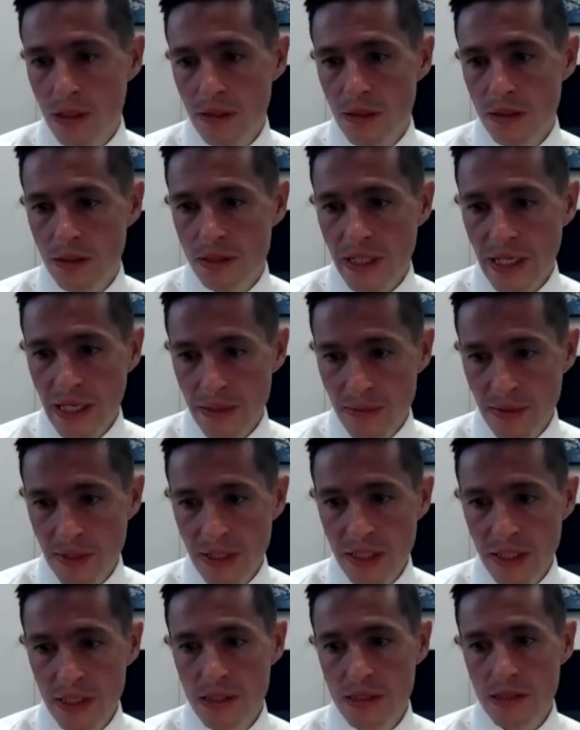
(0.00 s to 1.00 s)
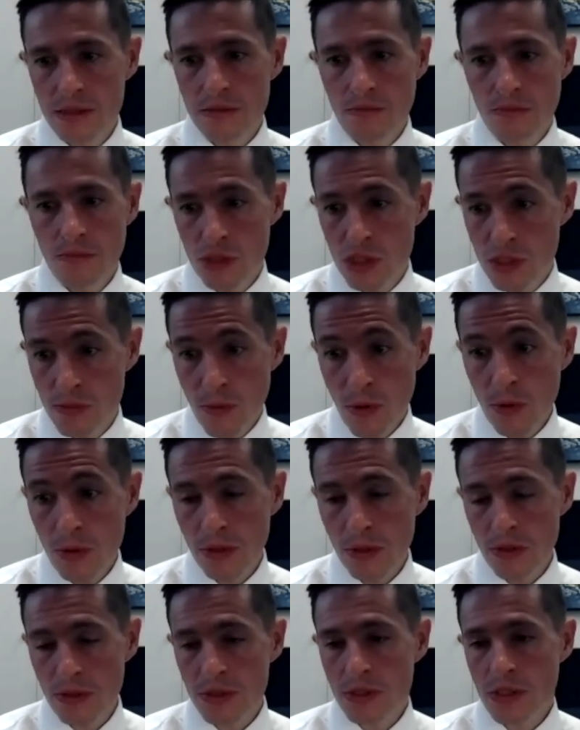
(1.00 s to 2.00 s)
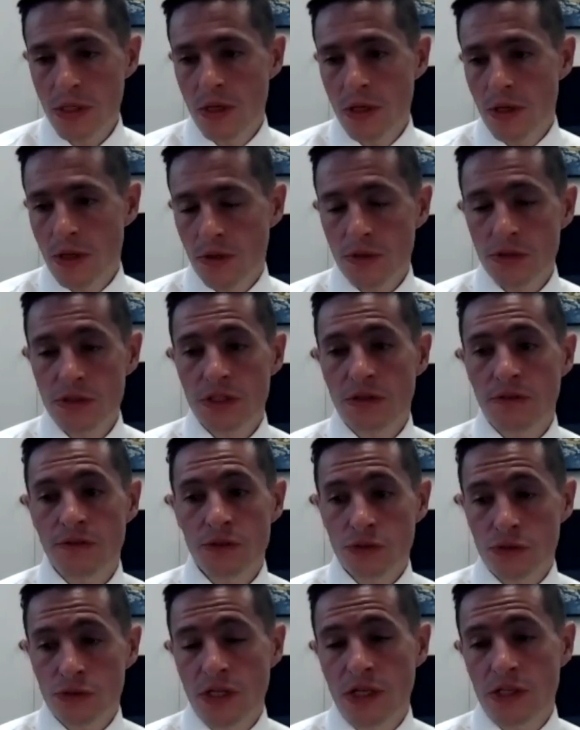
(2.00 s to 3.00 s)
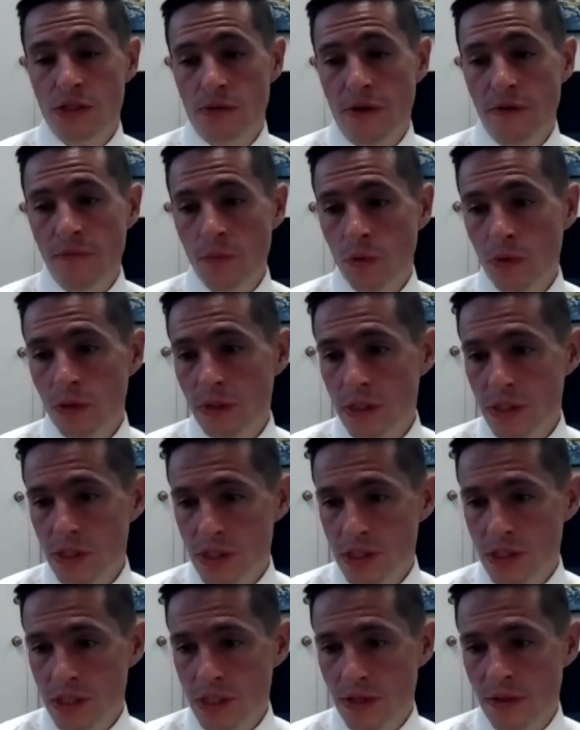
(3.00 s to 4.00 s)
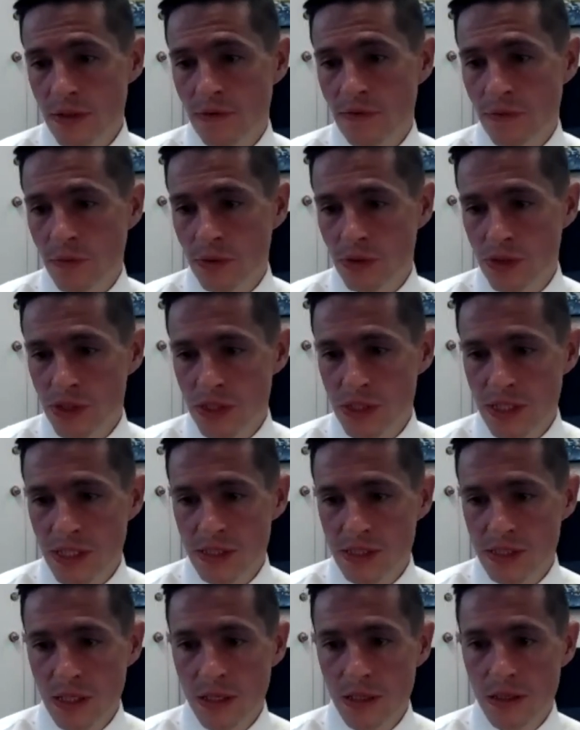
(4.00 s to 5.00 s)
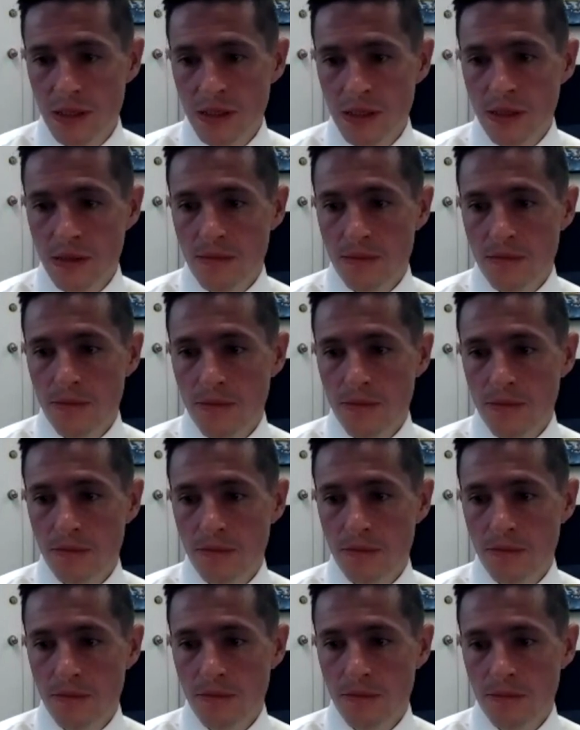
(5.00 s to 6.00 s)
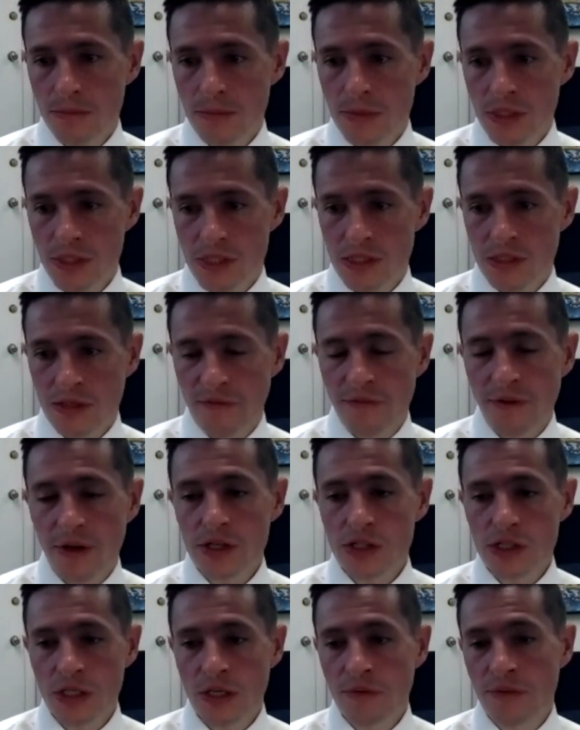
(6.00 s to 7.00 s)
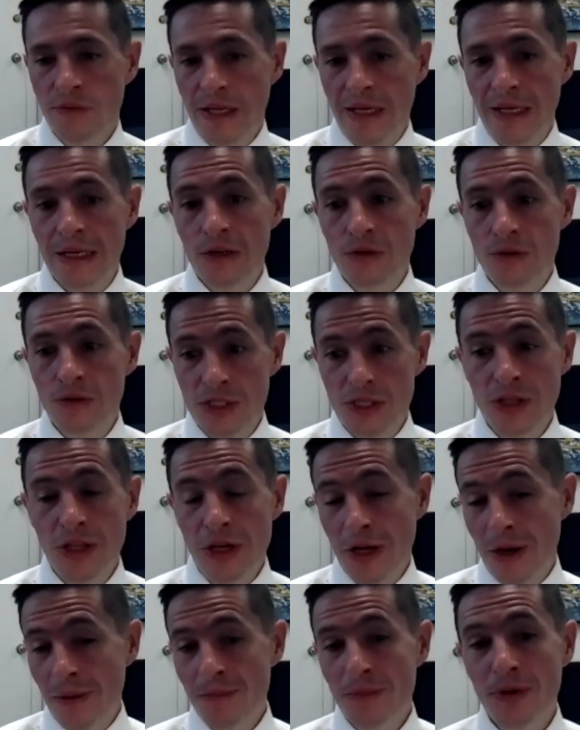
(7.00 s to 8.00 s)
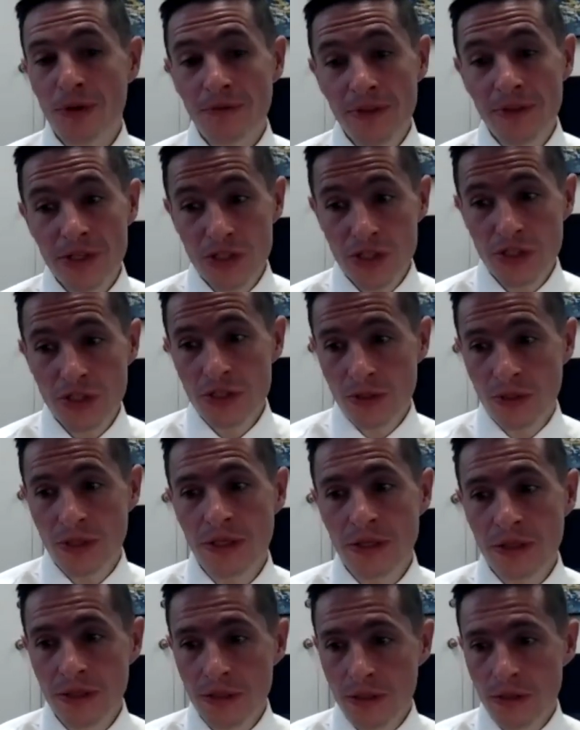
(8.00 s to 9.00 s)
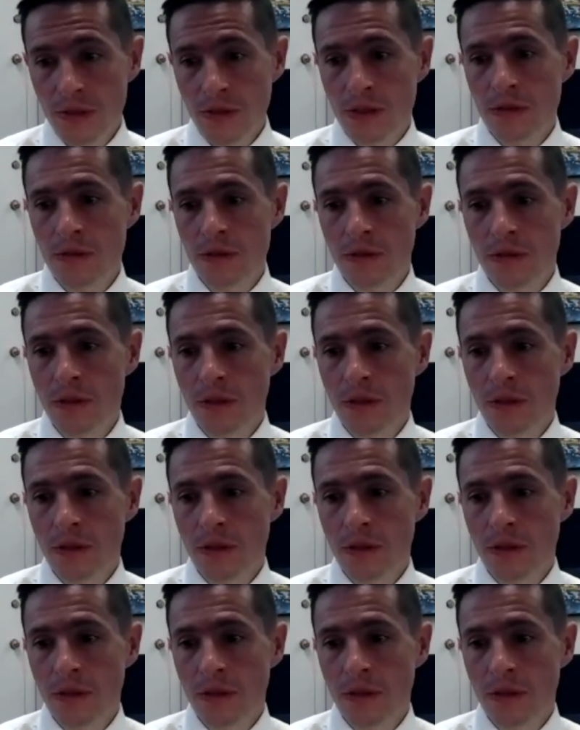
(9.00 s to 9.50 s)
diabetes, smokers. Those individuals tend to have more lesions, and therefore just as a function of the increase in the number of lesions, you can